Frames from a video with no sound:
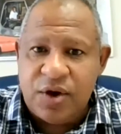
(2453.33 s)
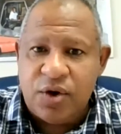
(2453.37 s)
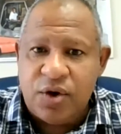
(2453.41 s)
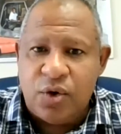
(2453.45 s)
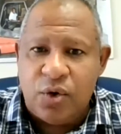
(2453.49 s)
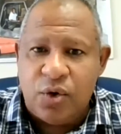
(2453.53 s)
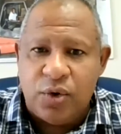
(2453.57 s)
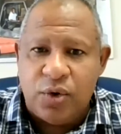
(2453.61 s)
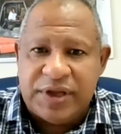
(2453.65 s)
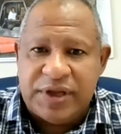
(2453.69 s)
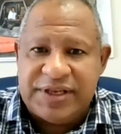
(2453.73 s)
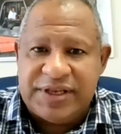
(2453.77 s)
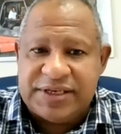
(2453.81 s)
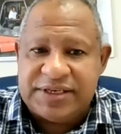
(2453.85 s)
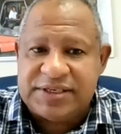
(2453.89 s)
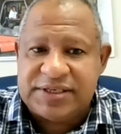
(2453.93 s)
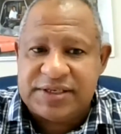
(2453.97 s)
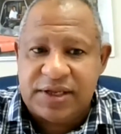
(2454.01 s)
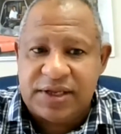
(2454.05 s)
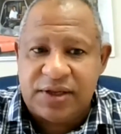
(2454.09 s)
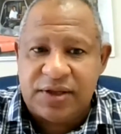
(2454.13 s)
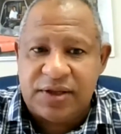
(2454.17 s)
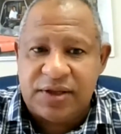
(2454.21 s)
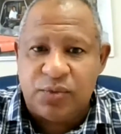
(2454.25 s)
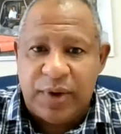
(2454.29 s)
or it is
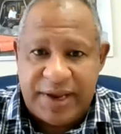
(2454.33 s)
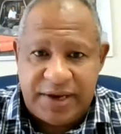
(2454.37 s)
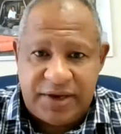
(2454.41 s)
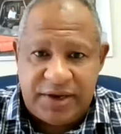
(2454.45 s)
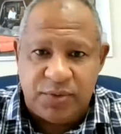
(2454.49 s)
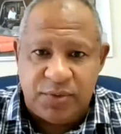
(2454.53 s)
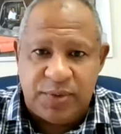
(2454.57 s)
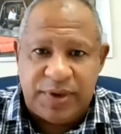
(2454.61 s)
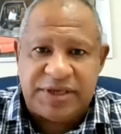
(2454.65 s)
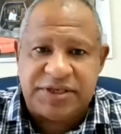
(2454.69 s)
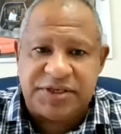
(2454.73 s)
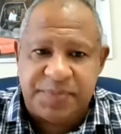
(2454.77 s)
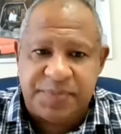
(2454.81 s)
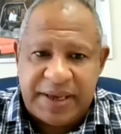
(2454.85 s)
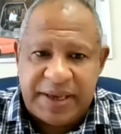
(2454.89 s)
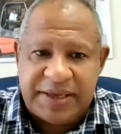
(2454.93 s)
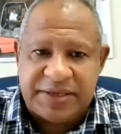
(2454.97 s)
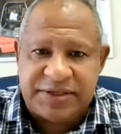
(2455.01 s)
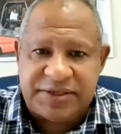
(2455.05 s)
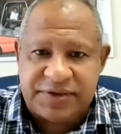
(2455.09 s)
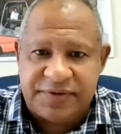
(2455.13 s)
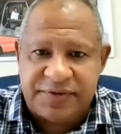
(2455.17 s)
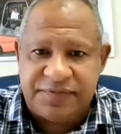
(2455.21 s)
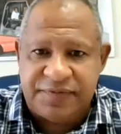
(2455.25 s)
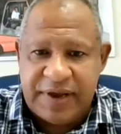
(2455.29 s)
still way too
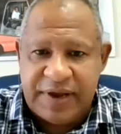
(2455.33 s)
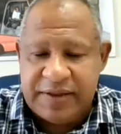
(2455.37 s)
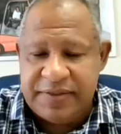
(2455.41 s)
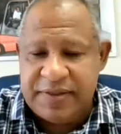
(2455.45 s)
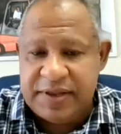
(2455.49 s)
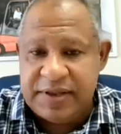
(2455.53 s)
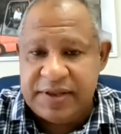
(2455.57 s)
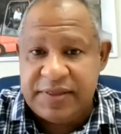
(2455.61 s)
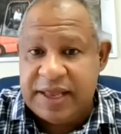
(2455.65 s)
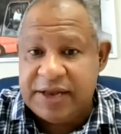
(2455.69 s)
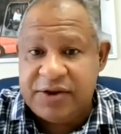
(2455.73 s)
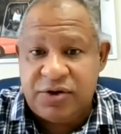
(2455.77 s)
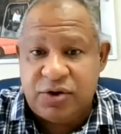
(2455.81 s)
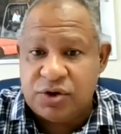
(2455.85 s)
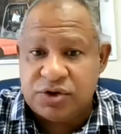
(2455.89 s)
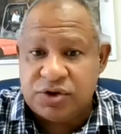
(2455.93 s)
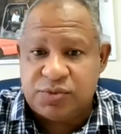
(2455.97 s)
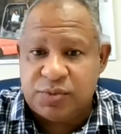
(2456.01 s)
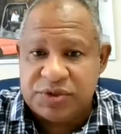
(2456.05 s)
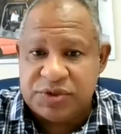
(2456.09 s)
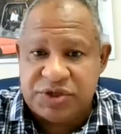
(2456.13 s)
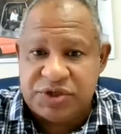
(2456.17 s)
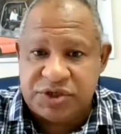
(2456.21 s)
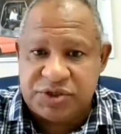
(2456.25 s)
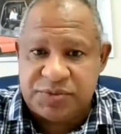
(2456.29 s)
expensive, and then that cost
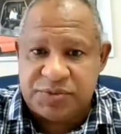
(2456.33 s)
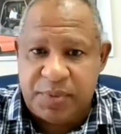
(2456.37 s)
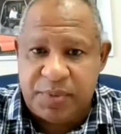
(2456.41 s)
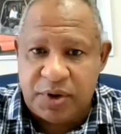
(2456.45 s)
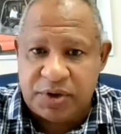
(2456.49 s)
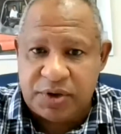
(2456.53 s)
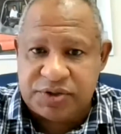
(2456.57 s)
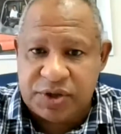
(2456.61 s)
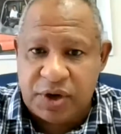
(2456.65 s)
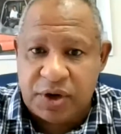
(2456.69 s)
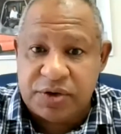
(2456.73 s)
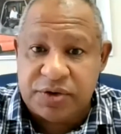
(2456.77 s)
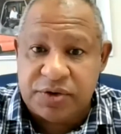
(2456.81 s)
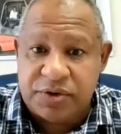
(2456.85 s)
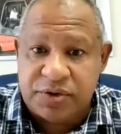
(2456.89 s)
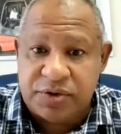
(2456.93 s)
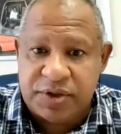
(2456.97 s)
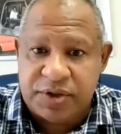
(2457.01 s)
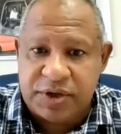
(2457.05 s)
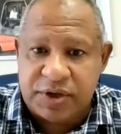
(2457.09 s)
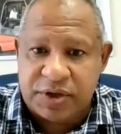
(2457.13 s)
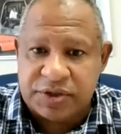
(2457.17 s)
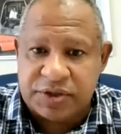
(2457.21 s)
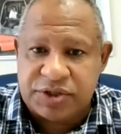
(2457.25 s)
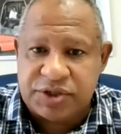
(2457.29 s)
will just pass on to the
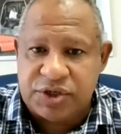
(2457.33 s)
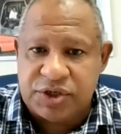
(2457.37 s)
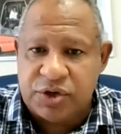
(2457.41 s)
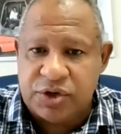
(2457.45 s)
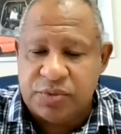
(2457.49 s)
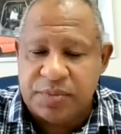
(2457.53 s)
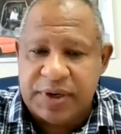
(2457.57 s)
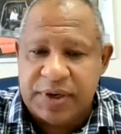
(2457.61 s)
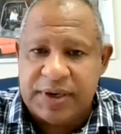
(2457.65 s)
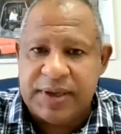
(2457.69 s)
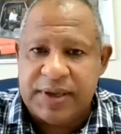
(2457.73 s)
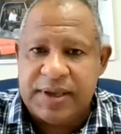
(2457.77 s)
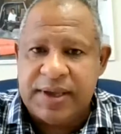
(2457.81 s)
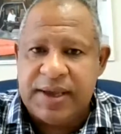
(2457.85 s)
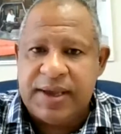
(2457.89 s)
consumer.